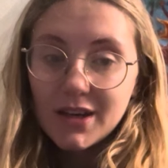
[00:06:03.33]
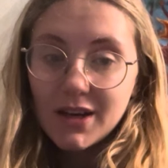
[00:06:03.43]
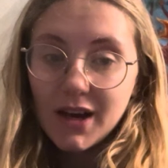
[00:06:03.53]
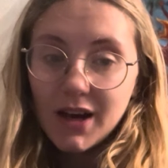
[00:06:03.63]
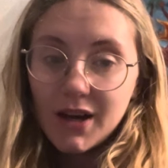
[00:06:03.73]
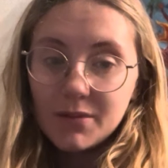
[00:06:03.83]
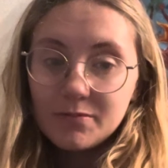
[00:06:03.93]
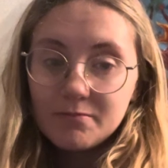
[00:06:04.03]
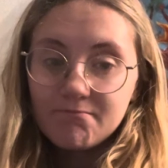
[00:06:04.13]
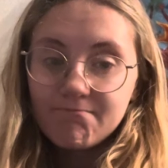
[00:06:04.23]

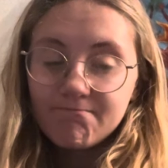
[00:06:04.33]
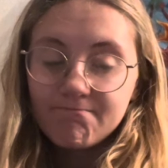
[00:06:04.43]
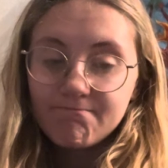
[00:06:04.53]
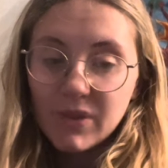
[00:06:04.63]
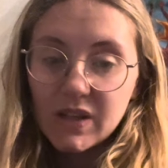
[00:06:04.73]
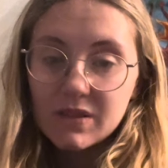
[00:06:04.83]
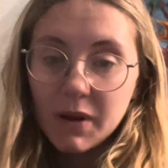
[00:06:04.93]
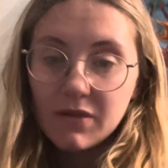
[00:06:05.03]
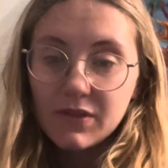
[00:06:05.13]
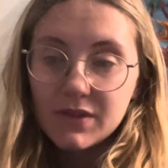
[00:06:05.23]
Um, it's
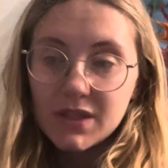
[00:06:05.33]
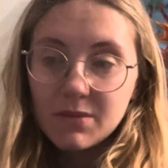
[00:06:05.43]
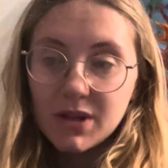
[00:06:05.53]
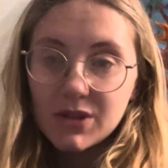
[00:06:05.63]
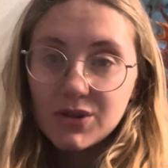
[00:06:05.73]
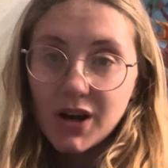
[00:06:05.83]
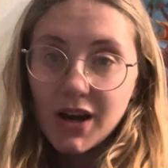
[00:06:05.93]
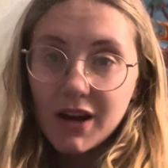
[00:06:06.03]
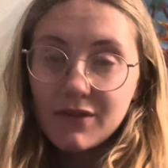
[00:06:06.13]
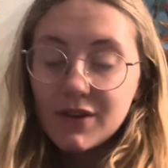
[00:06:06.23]
about a 15 minute
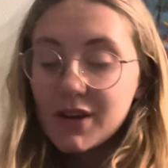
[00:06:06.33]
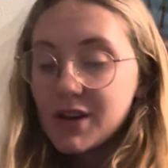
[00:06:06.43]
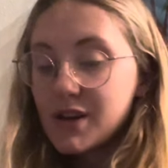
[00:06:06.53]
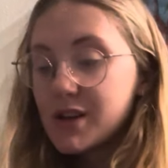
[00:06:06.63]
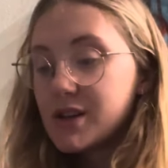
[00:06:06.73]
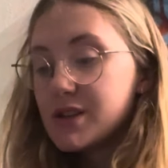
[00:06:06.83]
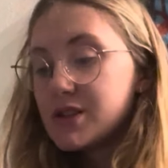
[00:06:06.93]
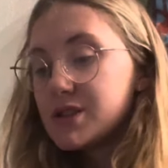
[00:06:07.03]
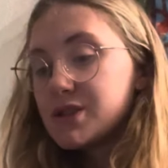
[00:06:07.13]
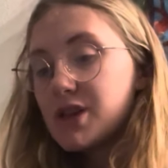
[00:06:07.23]
drive.
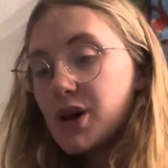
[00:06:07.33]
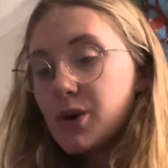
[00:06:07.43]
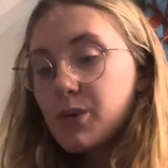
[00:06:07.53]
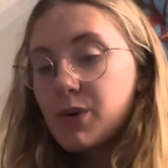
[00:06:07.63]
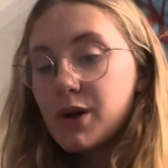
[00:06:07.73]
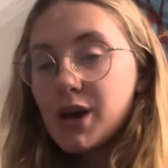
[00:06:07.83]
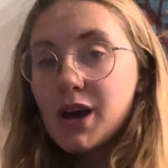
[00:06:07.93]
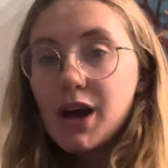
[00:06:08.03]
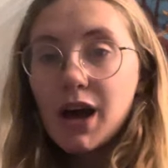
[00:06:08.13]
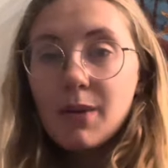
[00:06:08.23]
So
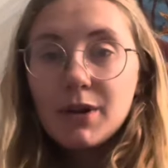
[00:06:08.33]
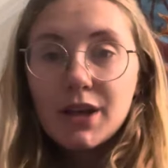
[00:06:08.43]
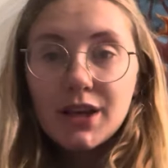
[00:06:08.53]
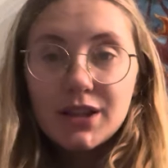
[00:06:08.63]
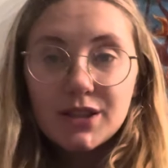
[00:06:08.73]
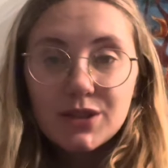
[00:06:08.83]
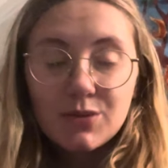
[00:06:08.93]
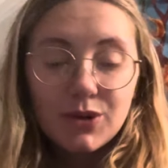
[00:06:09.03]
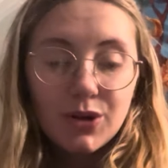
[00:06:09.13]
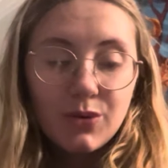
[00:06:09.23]
I'm going to eat this
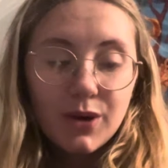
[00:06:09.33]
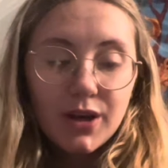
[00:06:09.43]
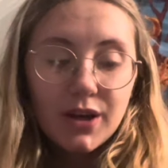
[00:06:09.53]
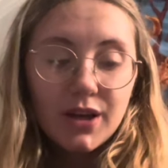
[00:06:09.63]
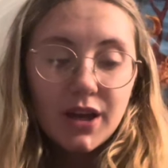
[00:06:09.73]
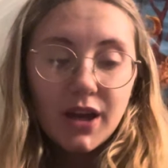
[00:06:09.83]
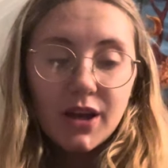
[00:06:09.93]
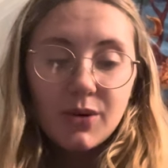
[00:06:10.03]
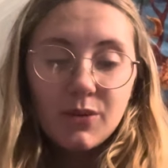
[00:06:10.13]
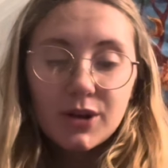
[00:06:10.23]
really quick
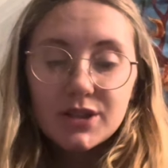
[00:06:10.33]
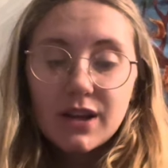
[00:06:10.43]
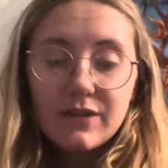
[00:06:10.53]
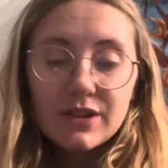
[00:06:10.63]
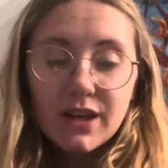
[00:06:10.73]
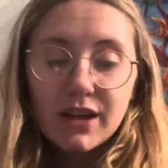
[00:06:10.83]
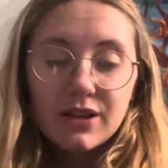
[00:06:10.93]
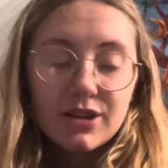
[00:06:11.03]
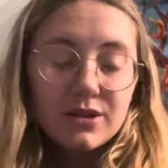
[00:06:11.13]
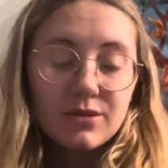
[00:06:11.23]
and we're just going to have to take
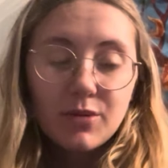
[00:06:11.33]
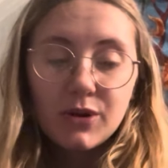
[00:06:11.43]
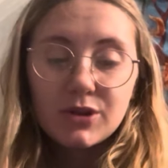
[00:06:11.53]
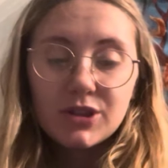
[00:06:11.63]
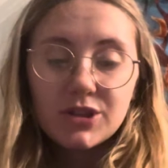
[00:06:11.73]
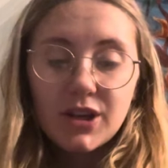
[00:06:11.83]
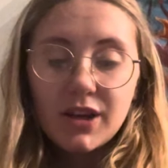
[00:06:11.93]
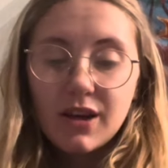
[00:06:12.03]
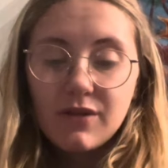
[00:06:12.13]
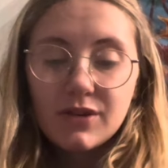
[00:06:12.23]
like the protein
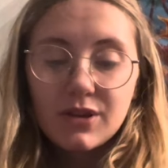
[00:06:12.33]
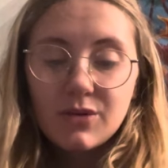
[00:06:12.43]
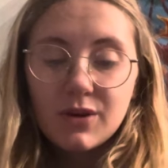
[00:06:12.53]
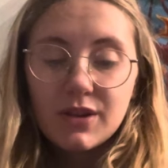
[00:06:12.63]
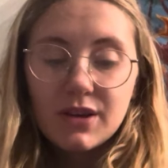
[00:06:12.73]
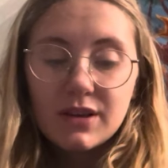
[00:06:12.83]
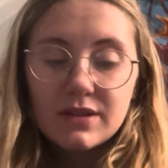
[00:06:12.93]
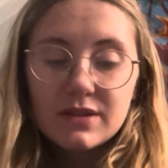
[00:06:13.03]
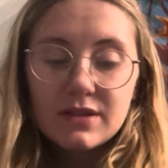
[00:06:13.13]
shake, everything with us.